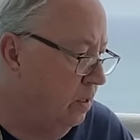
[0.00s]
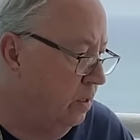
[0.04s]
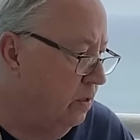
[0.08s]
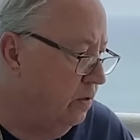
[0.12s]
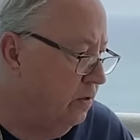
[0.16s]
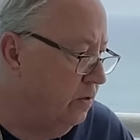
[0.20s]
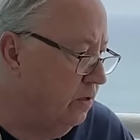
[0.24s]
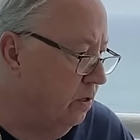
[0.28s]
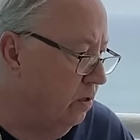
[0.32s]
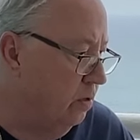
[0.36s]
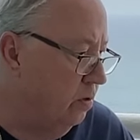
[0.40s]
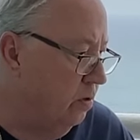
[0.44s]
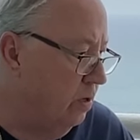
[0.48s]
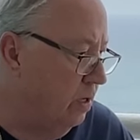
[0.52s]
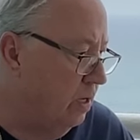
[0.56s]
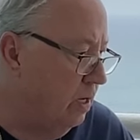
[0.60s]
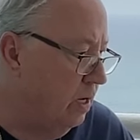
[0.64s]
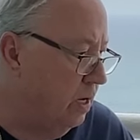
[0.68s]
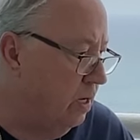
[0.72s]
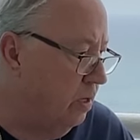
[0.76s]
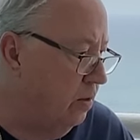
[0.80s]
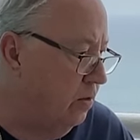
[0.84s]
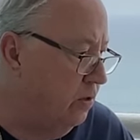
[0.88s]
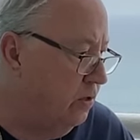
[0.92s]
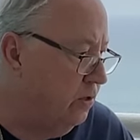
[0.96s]
So a
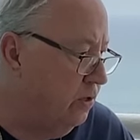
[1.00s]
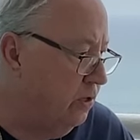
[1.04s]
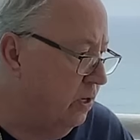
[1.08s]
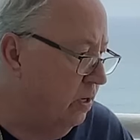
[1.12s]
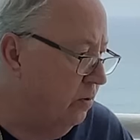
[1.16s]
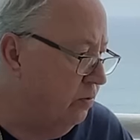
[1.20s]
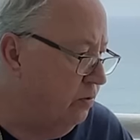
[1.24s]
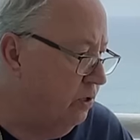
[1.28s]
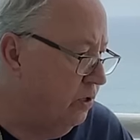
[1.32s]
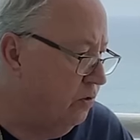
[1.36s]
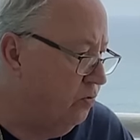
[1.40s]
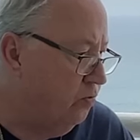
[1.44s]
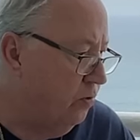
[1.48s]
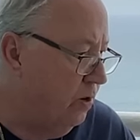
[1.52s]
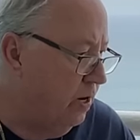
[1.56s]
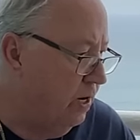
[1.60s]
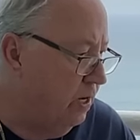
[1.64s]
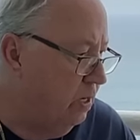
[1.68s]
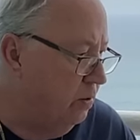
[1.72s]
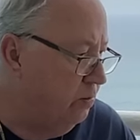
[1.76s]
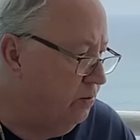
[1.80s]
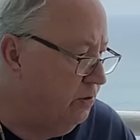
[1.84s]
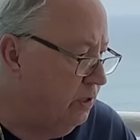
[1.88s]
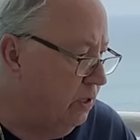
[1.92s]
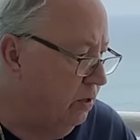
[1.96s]
lot of the stuff, just
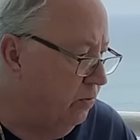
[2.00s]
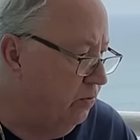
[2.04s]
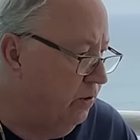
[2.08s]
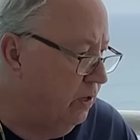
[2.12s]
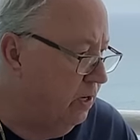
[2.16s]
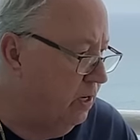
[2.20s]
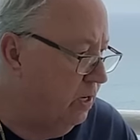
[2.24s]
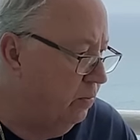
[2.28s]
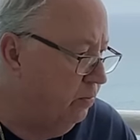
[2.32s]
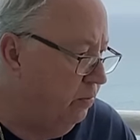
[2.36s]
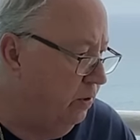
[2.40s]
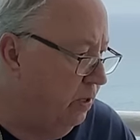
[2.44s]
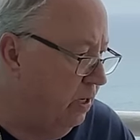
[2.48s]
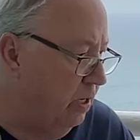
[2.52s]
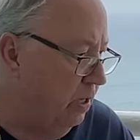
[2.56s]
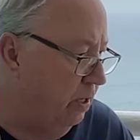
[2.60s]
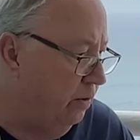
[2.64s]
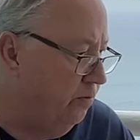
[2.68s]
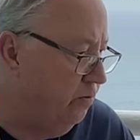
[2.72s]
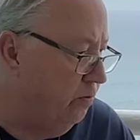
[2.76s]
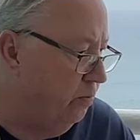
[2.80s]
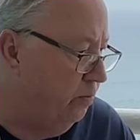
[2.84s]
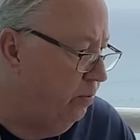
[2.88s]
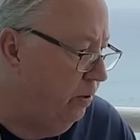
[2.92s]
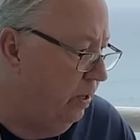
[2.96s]
random stuff that I'm getting
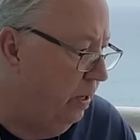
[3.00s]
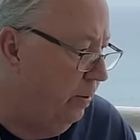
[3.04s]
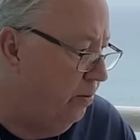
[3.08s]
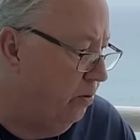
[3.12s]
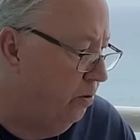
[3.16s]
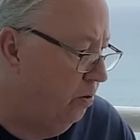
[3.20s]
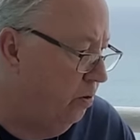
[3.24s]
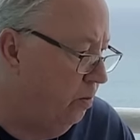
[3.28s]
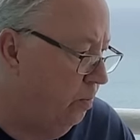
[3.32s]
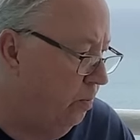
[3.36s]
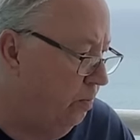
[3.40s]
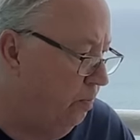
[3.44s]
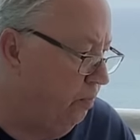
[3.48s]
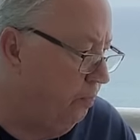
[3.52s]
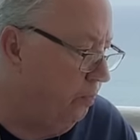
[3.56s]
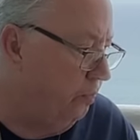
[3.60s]
from people,